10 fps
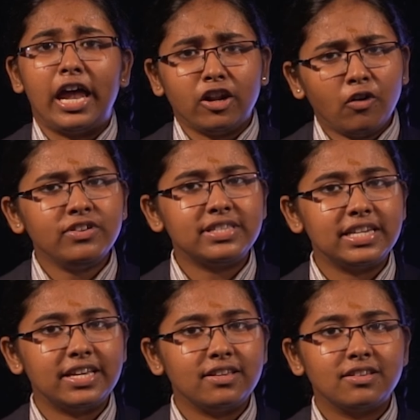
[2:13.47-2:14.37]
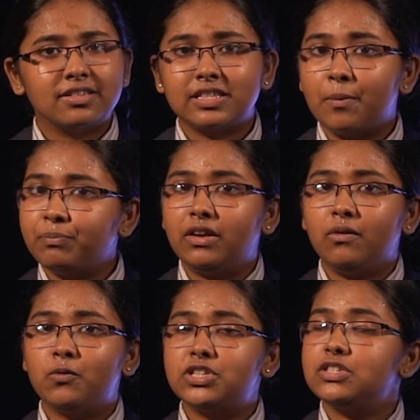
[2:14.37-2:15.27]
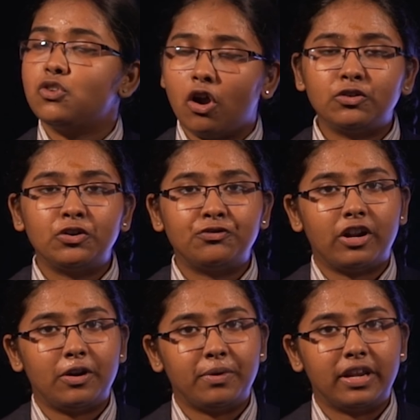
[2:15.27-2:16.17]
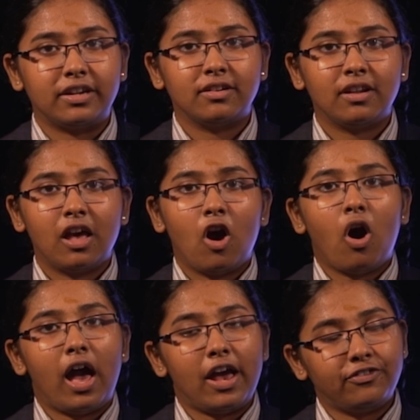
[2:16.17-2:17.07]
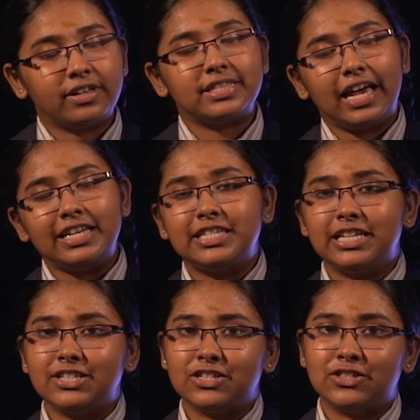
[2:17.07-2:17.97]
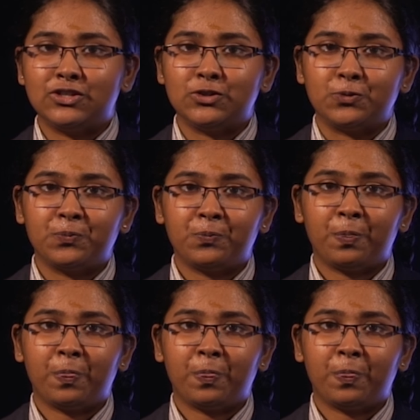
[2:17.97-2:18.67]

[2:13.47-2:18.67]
And obviously, something which is not good for our brain affects our intelligence too.